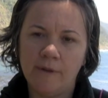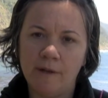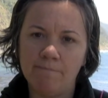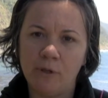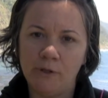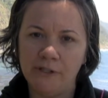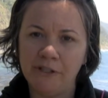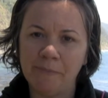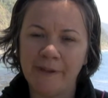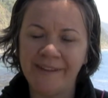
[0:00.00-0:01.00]

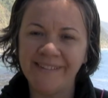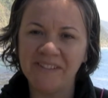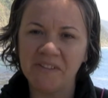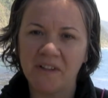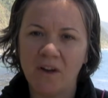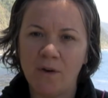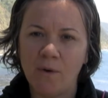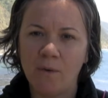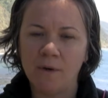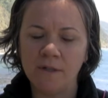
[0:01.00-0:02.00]
emboldened me to
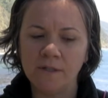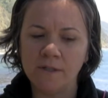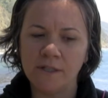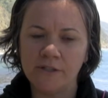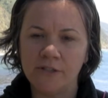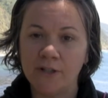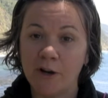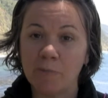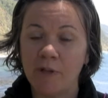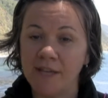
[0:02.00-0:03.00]
go into the
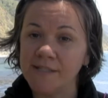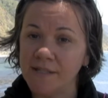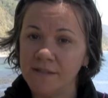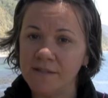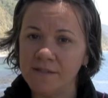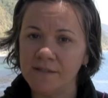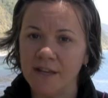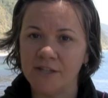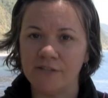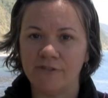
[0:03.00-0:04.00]
dark places
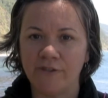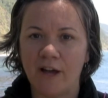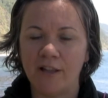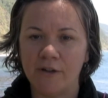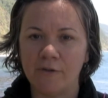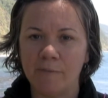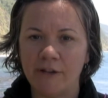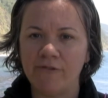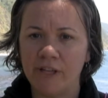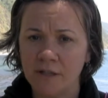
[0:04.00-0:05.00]
and to follow
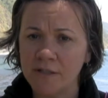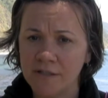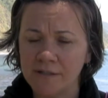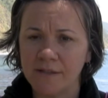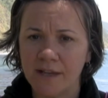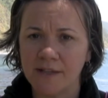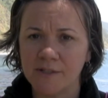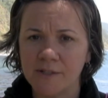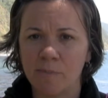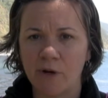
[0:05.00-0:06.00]
my fears
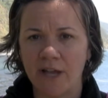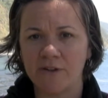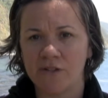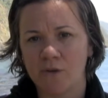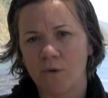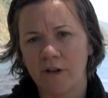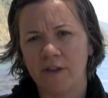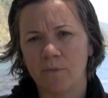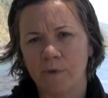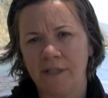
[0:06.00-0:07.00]
and to bring out a story
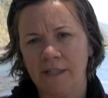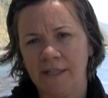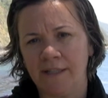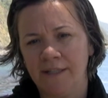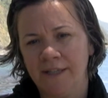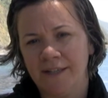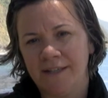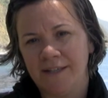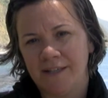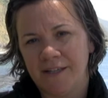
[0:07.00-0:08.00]
that really
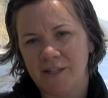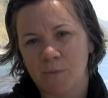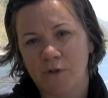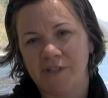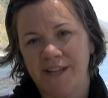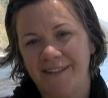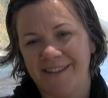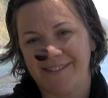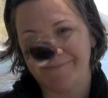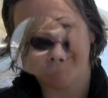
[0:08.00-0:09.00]
is worth telling.